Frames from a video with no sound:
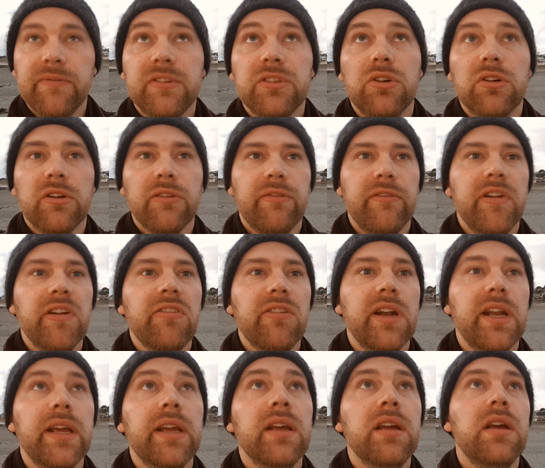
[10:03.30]
photography,
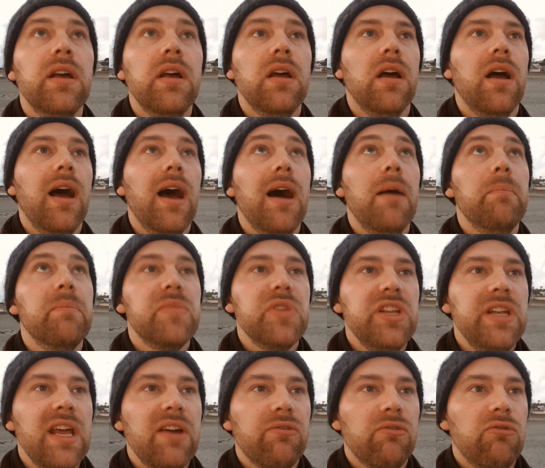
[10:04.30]
really.
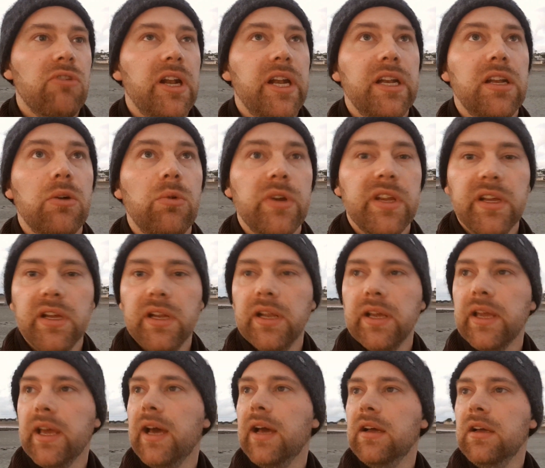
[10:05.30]
You never really know what you're going
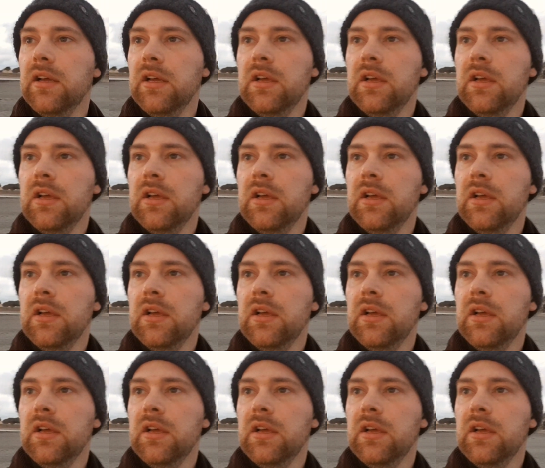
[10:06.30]
to get.